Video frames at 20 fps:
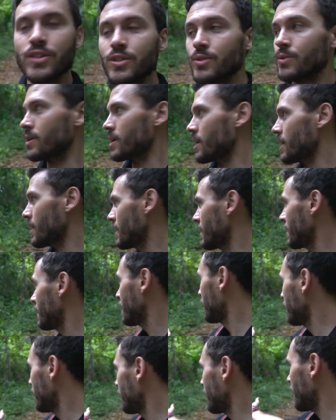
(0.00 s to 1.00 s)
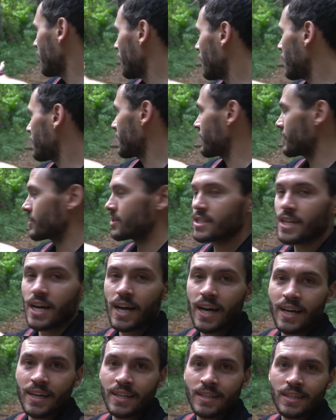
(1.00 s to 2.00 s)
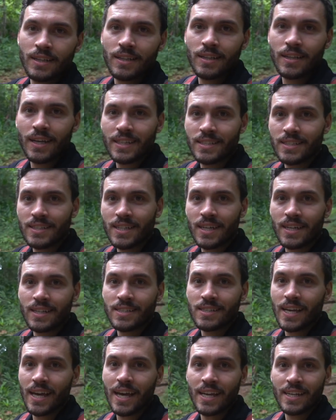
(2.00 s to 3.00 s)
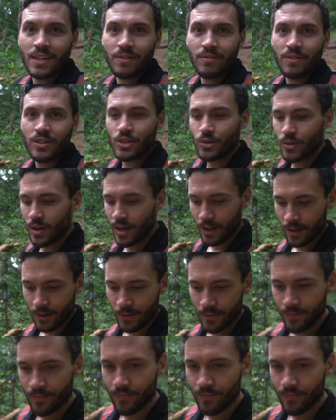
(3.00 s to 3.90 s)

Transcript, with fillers: to it, another sign that says end of the trail.